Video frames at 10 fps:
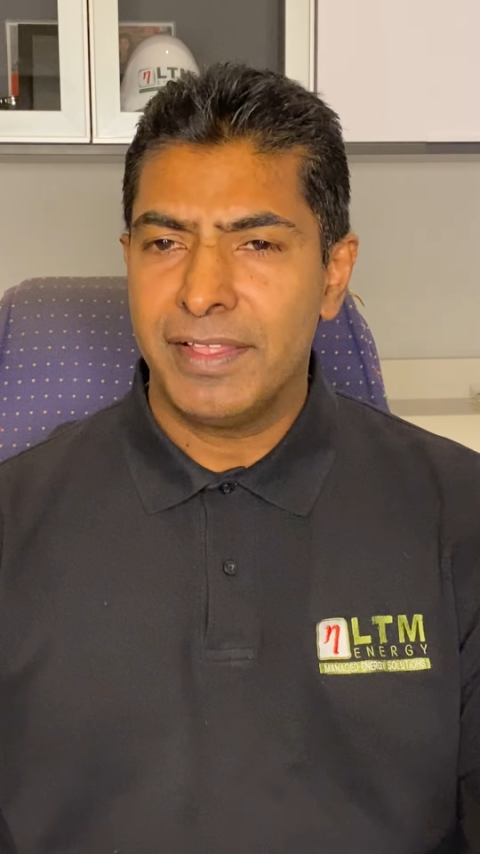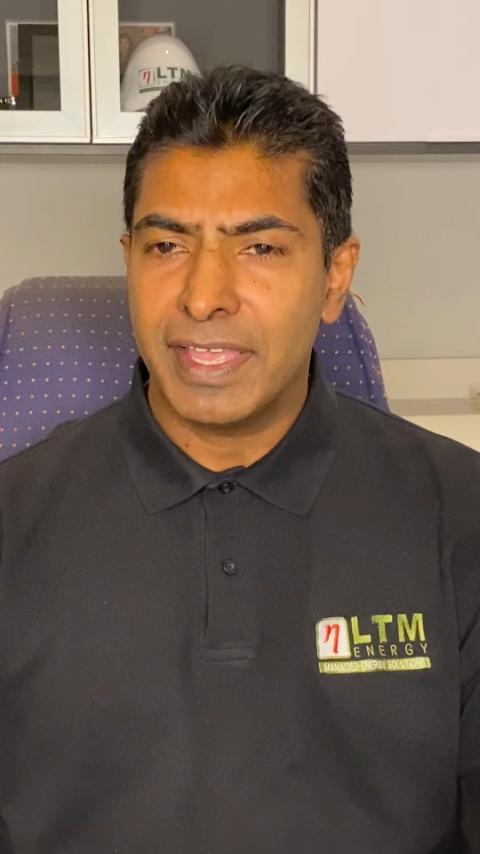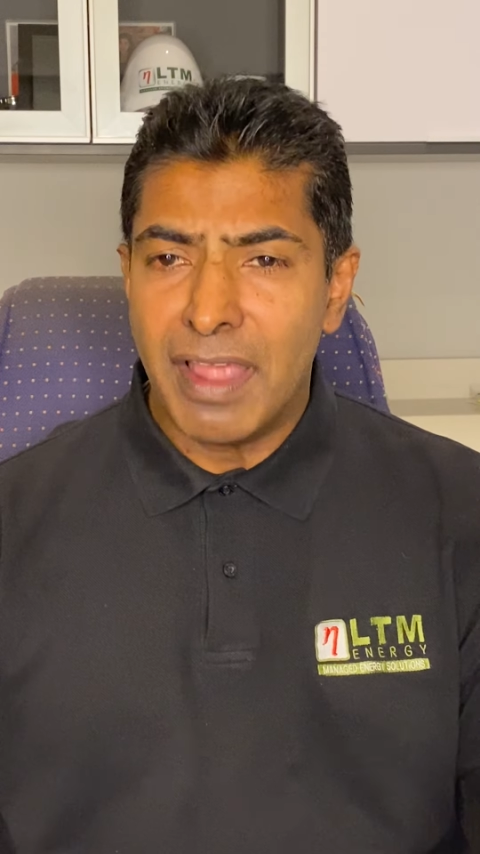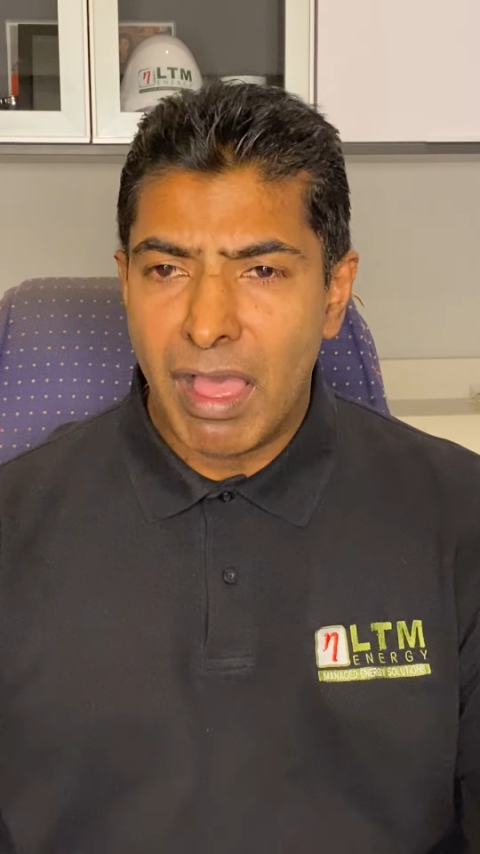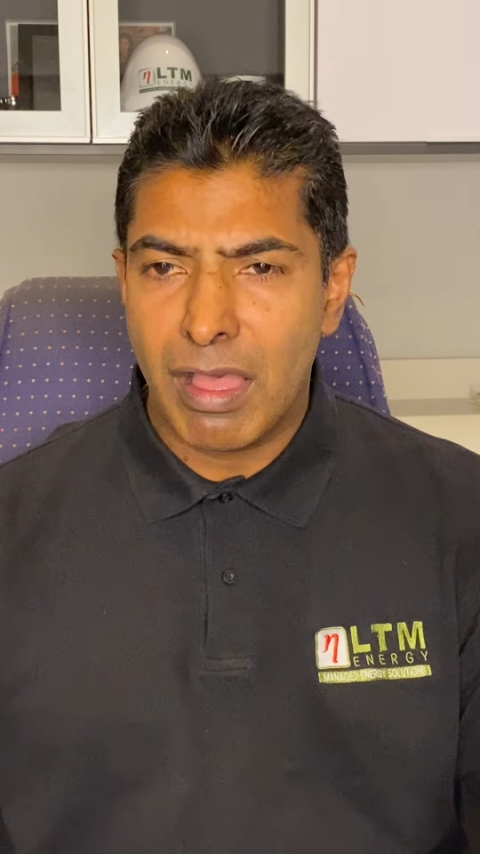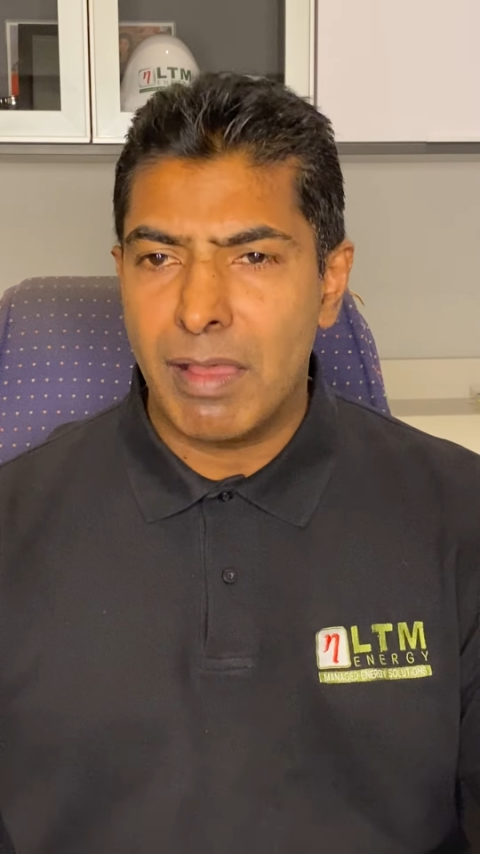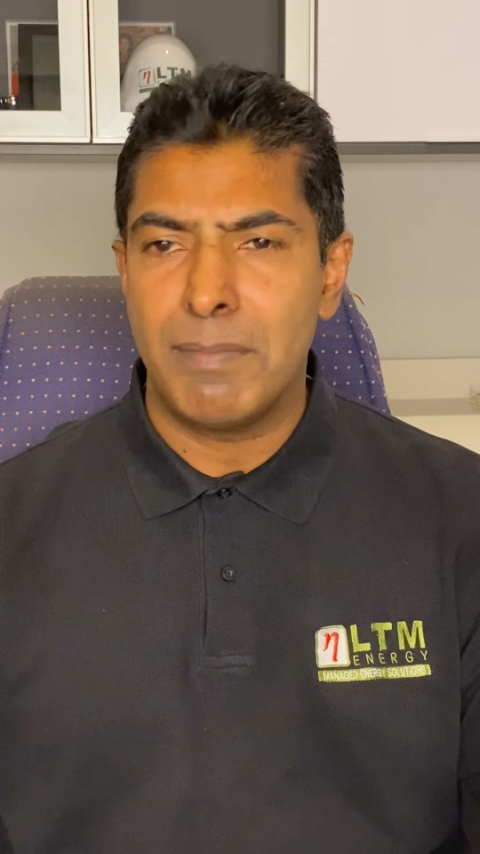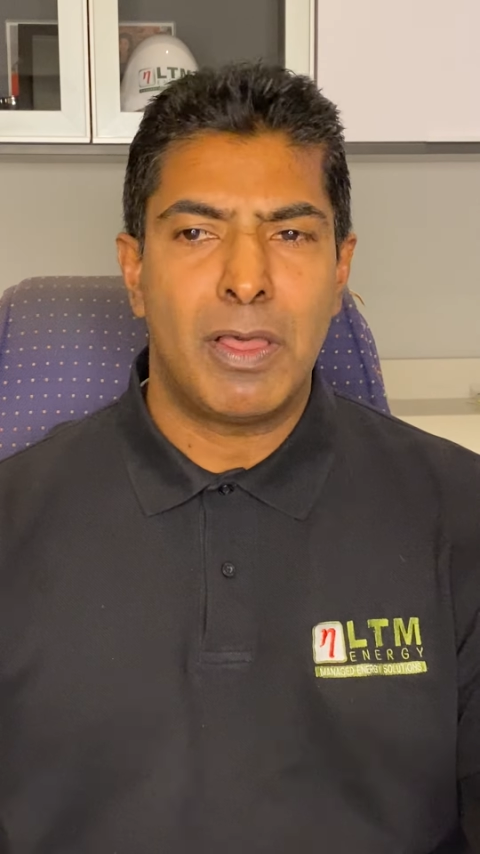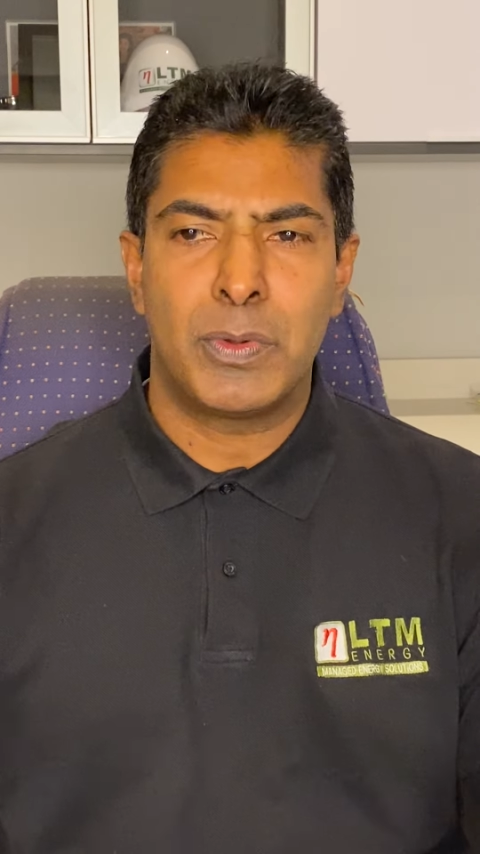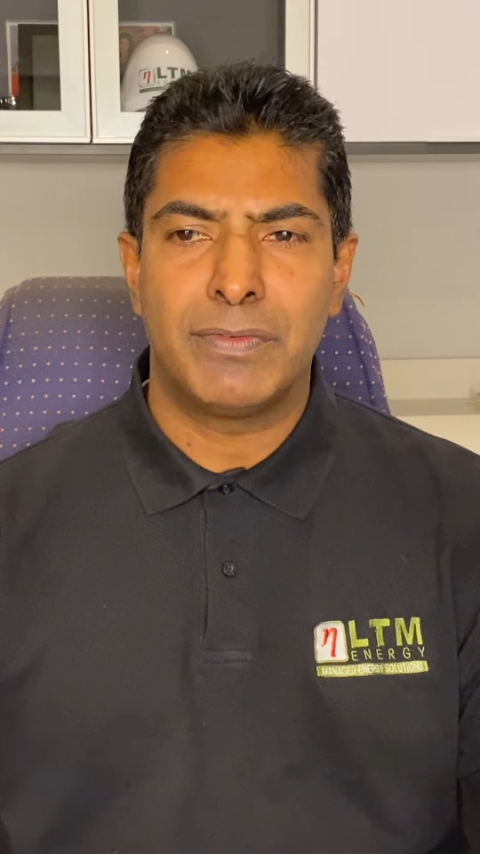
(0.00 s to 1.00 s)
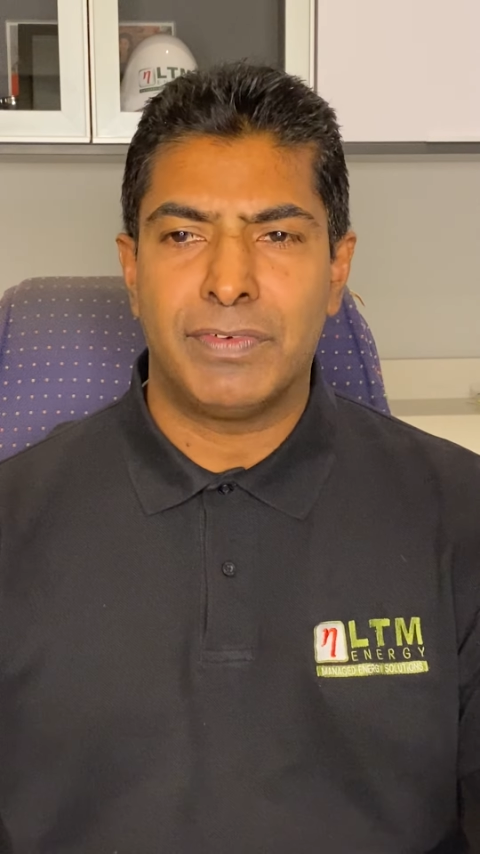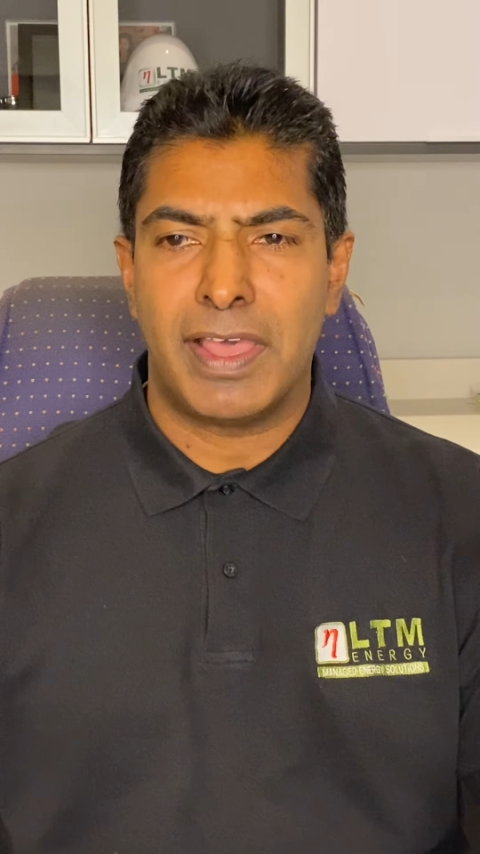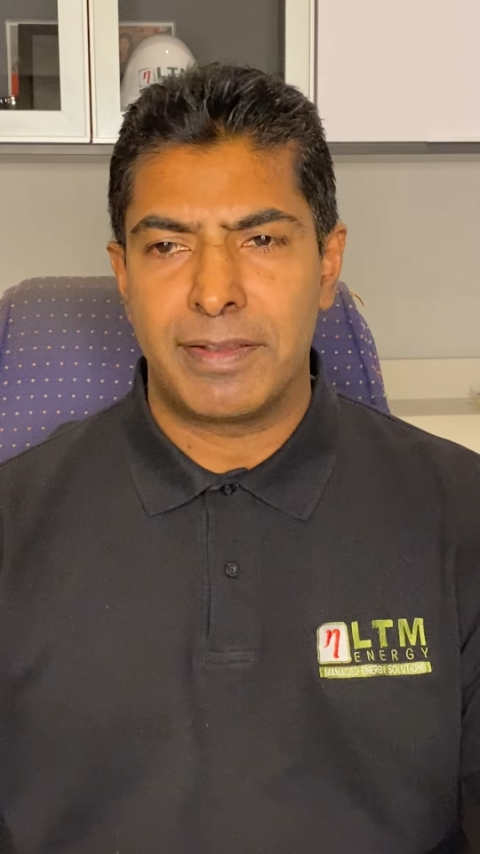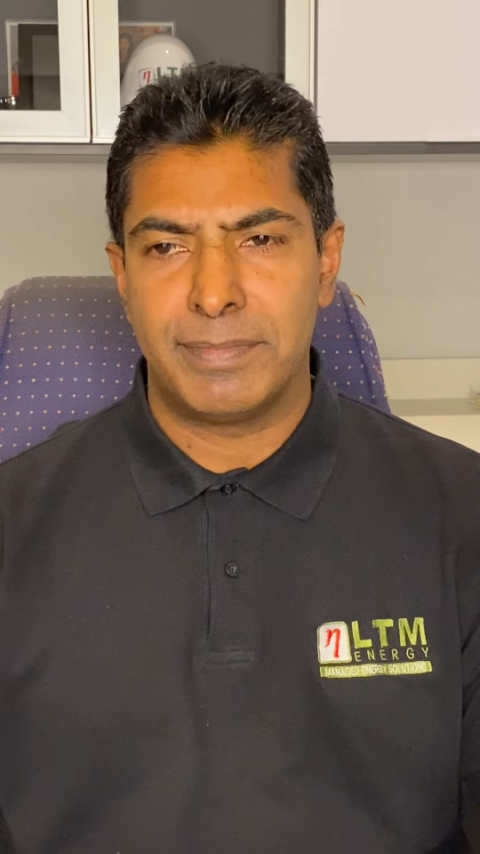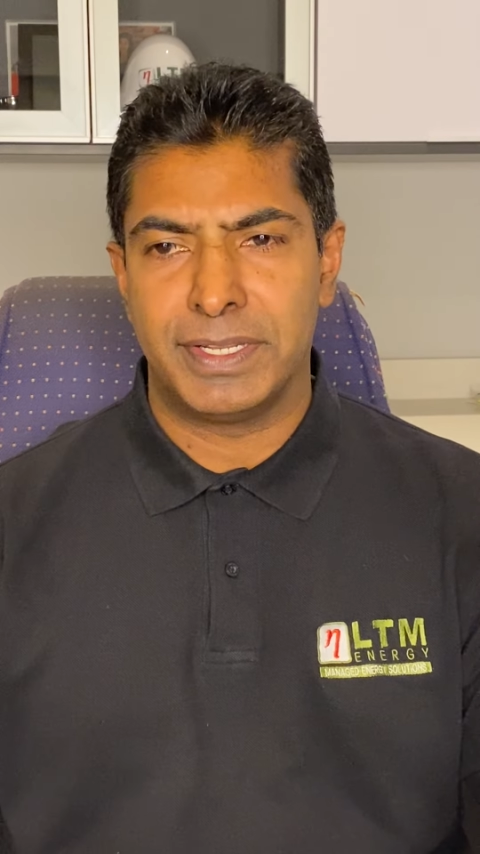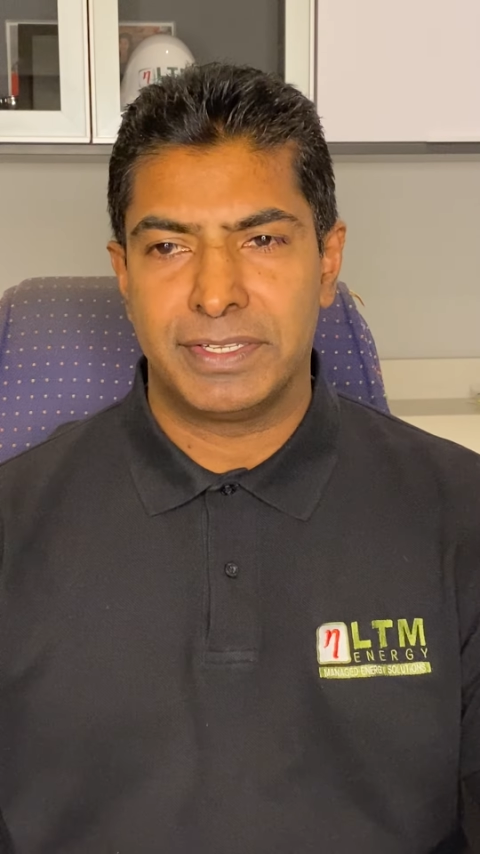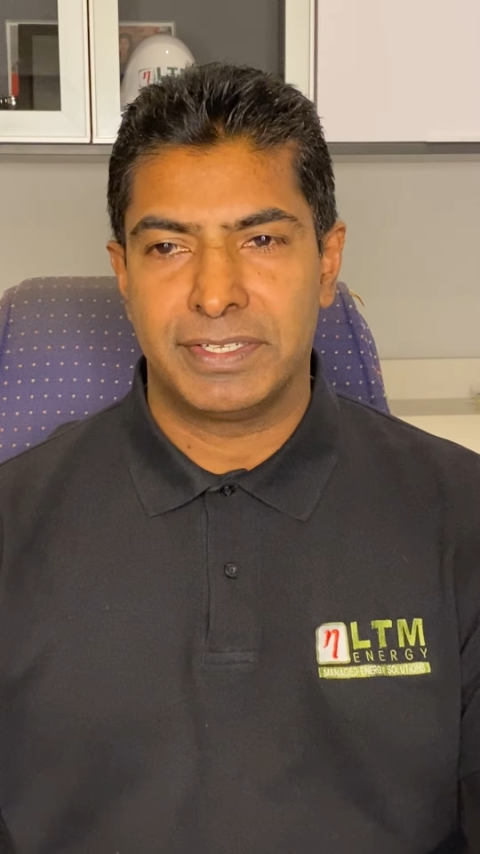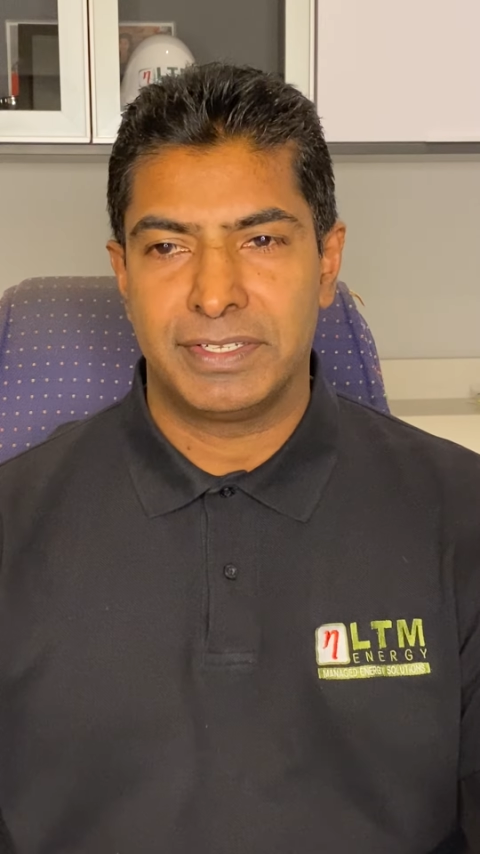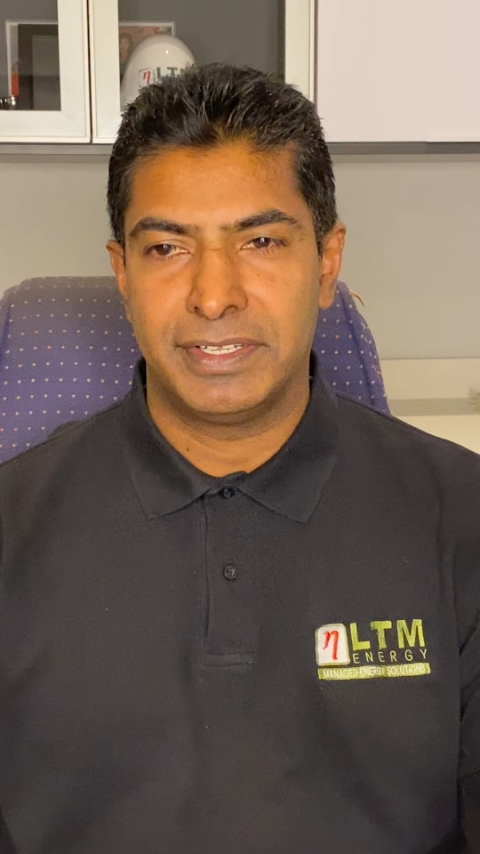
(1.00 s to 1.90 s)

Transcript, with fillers: that harm our environment.